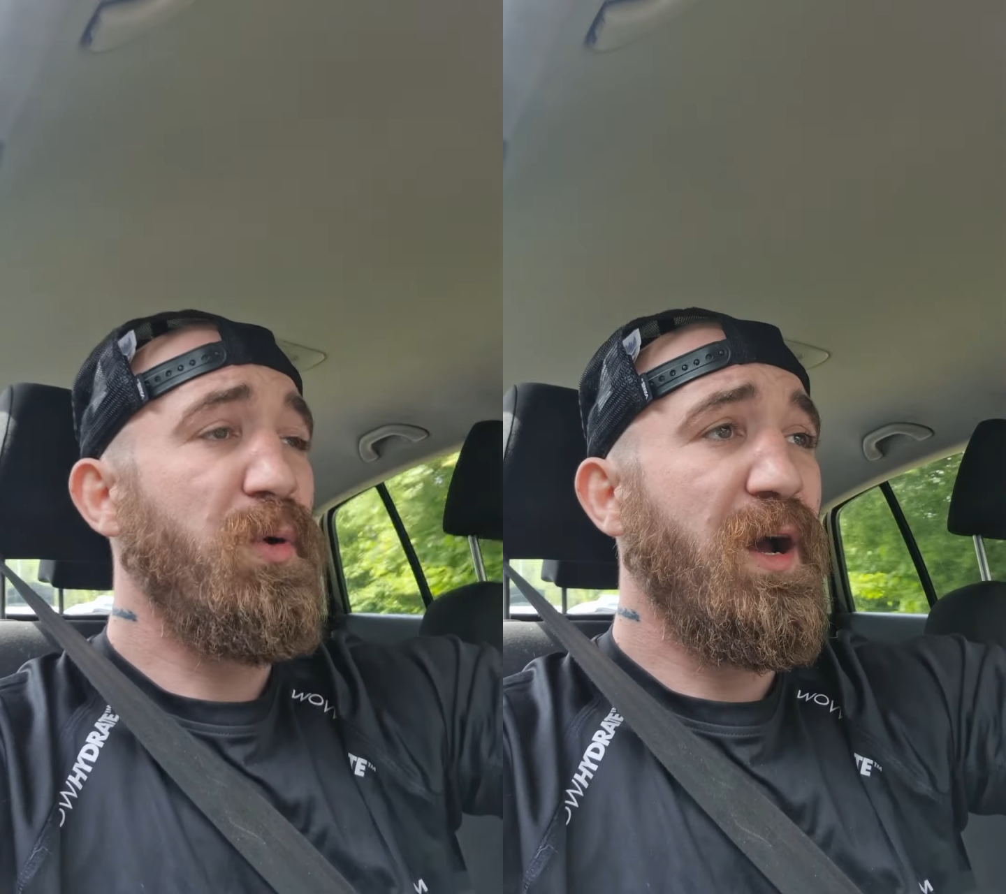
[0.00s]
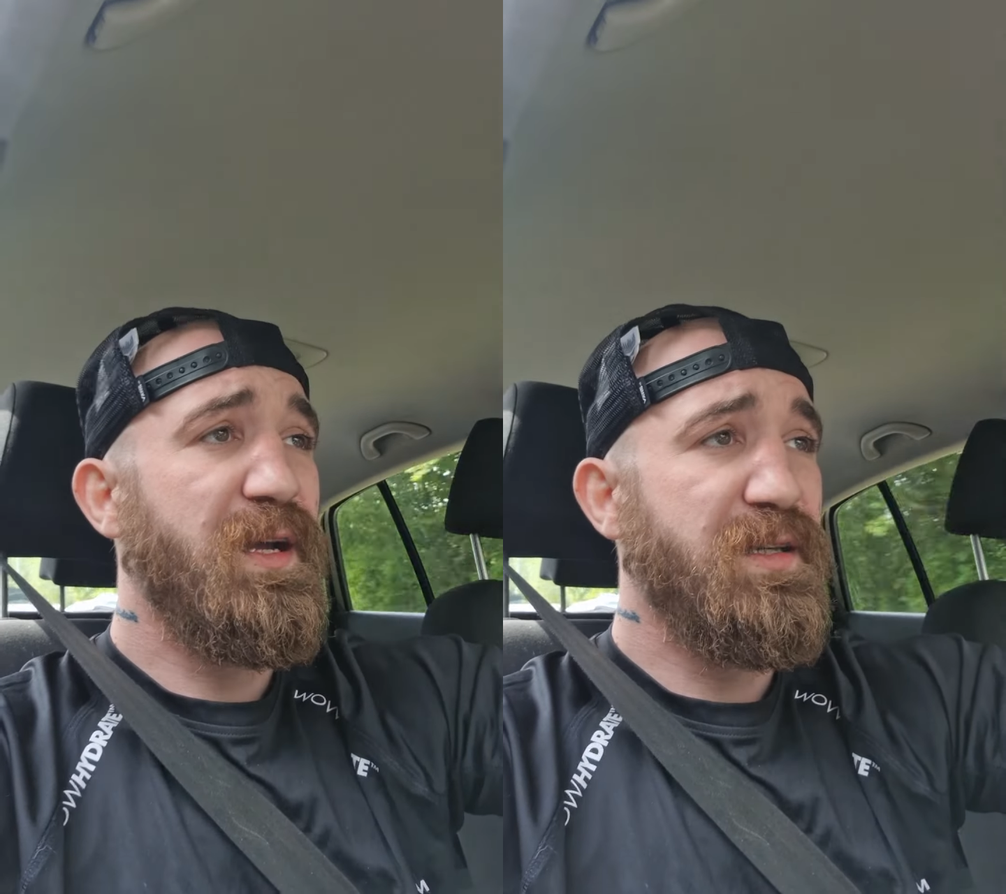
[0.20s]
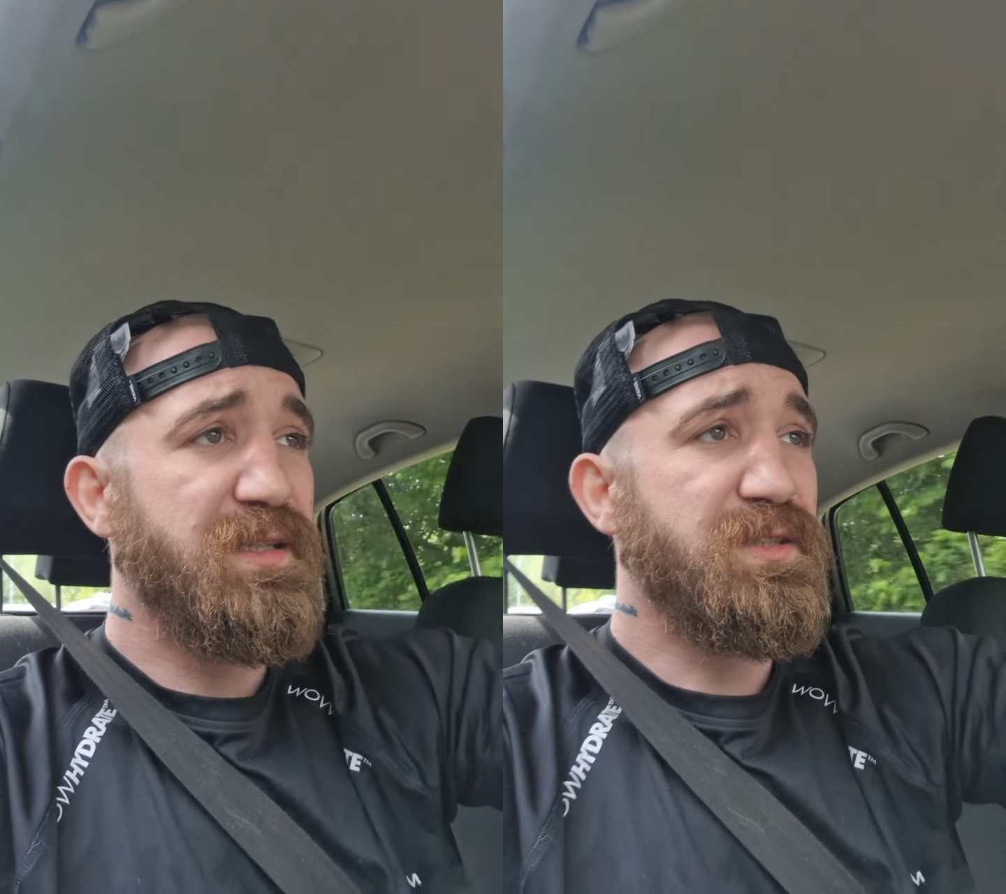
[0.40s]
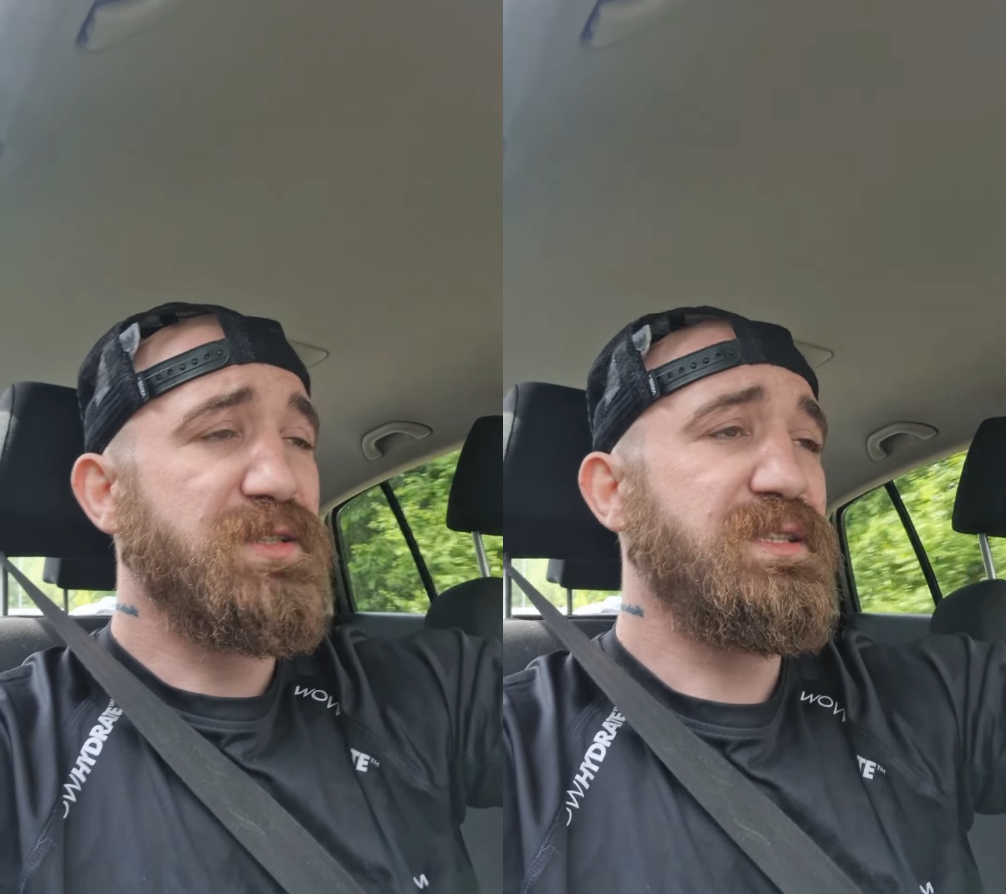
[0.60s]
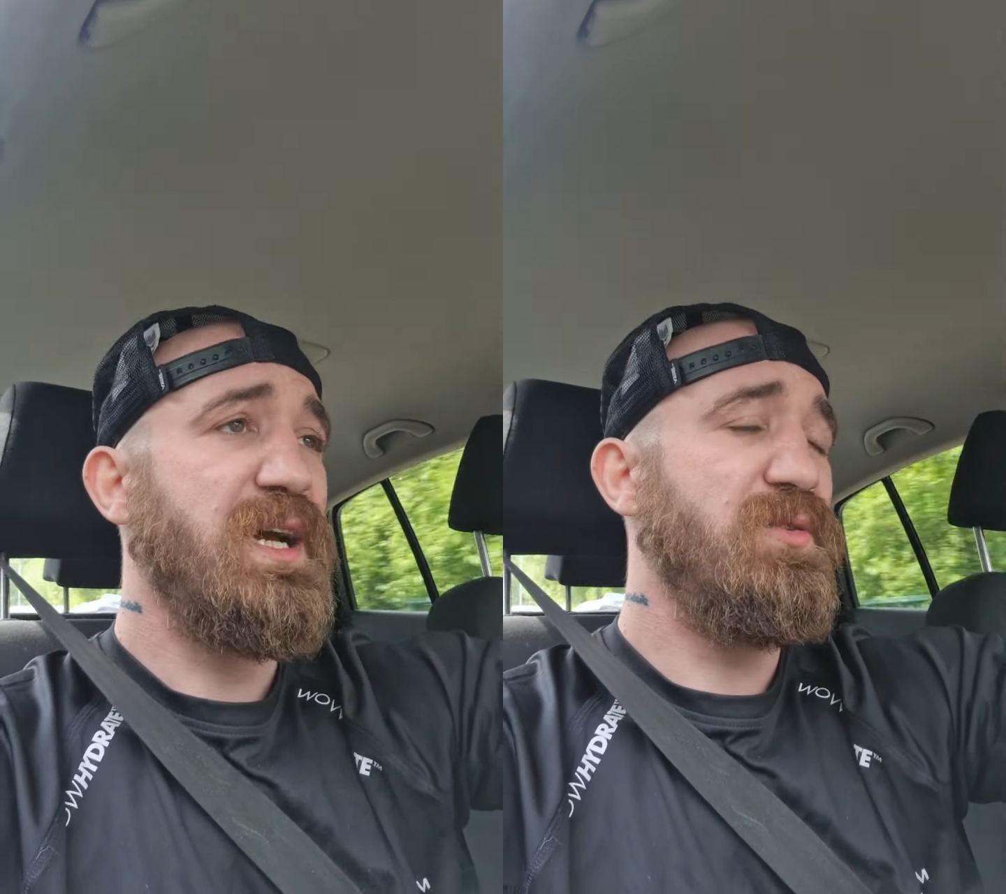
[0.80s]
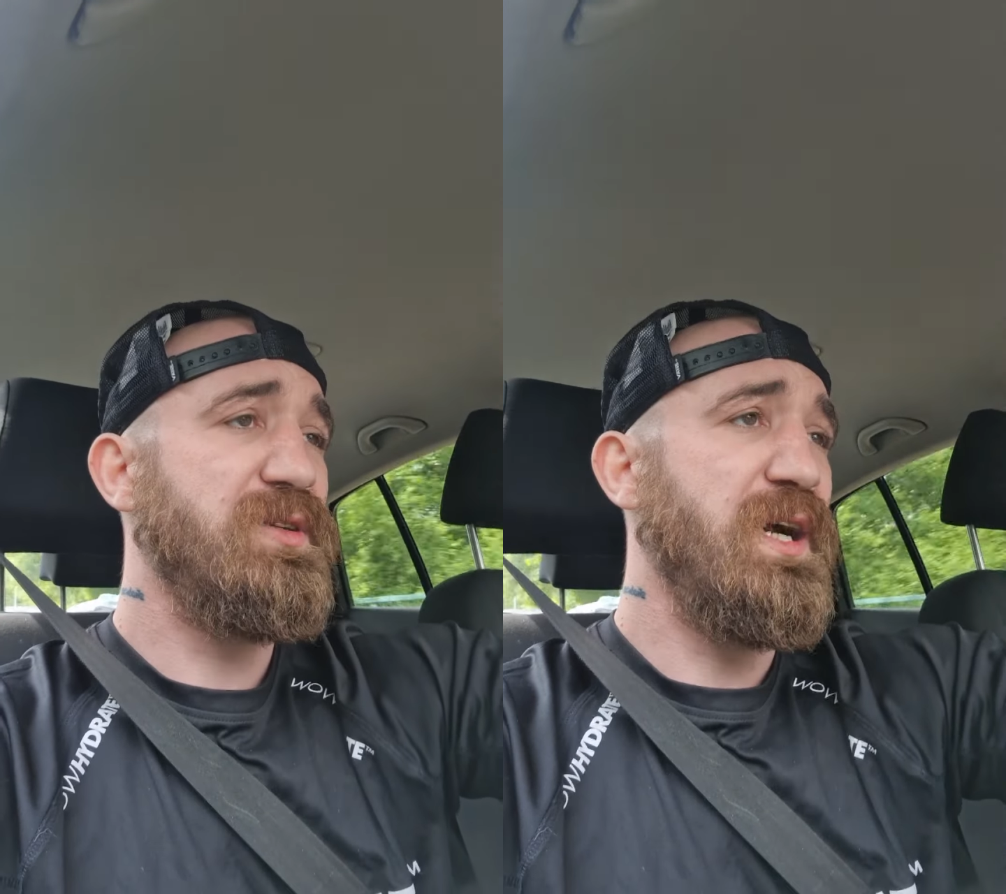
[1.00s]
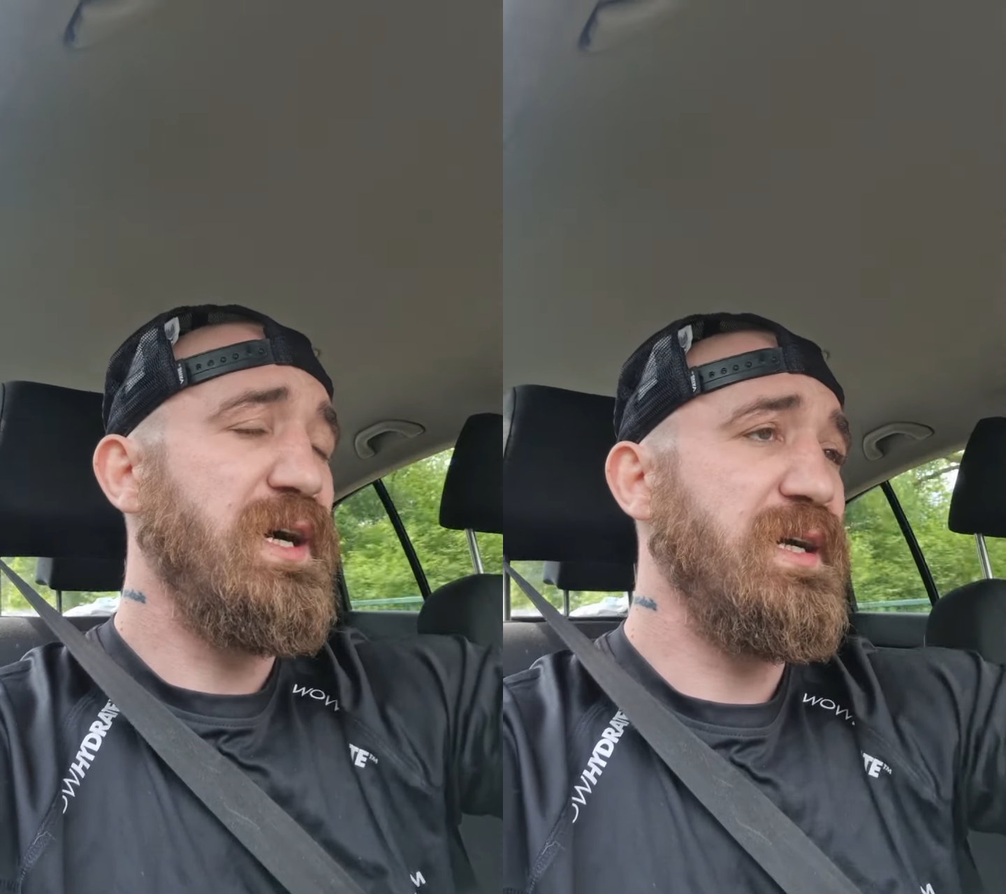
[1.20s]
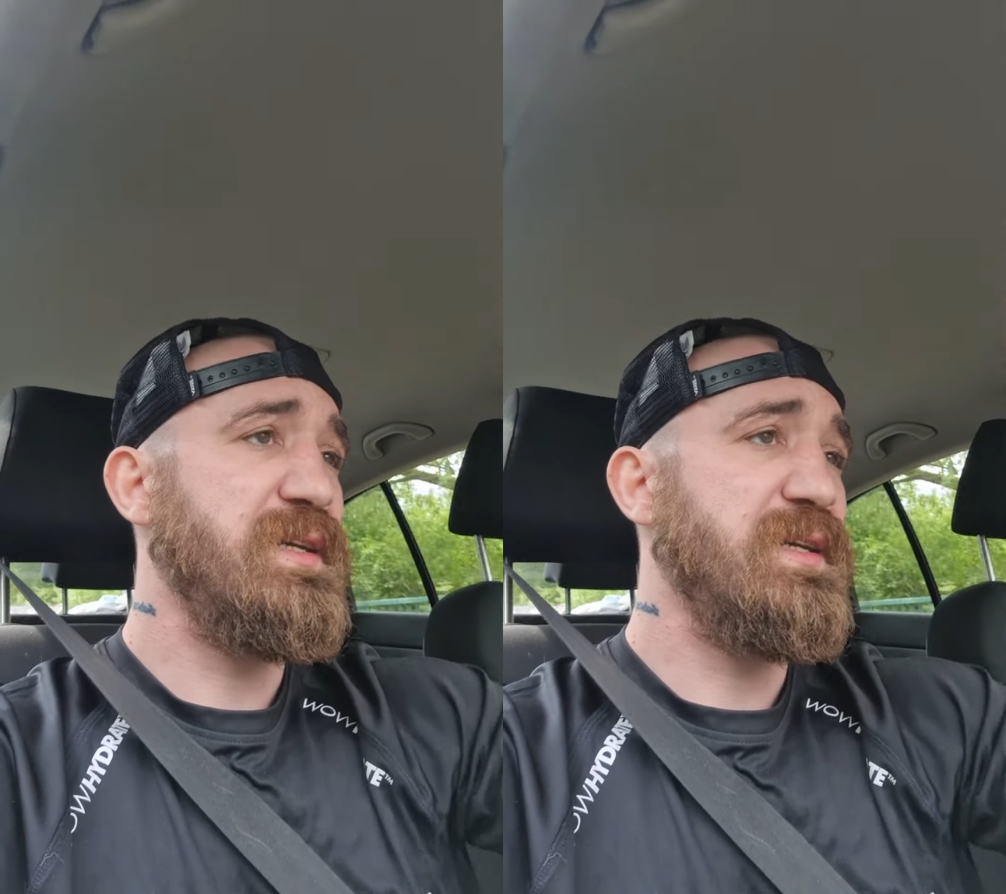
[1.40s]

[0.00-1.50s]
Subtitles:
Brian is a sound guy